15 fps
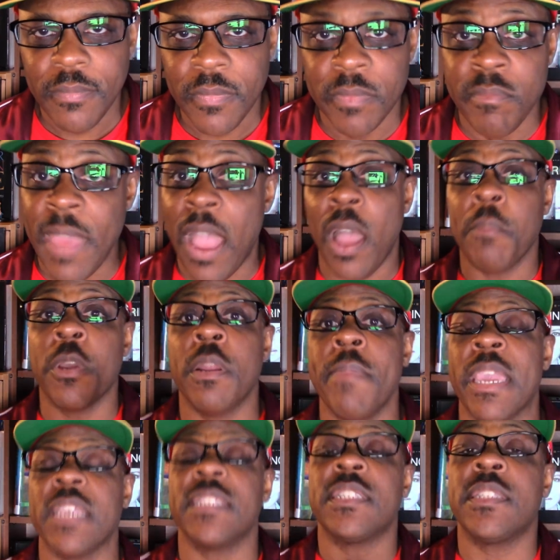Now, I'm gonna
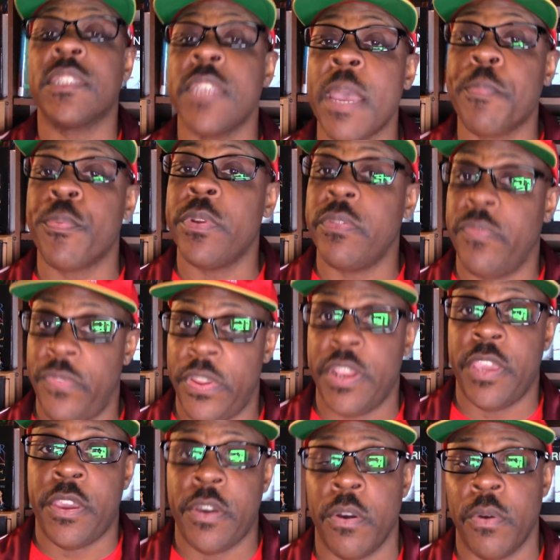make a separate
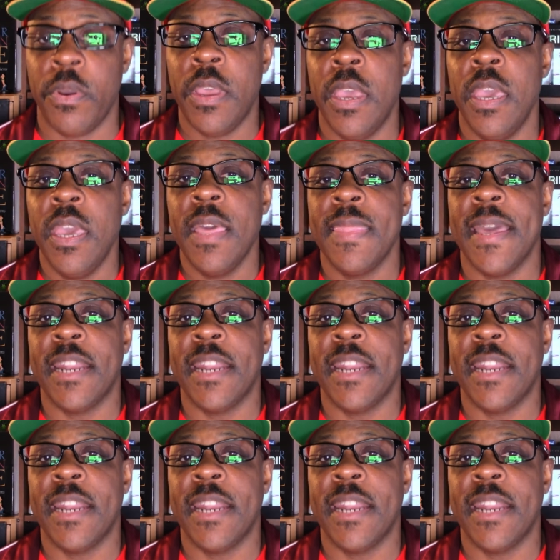video that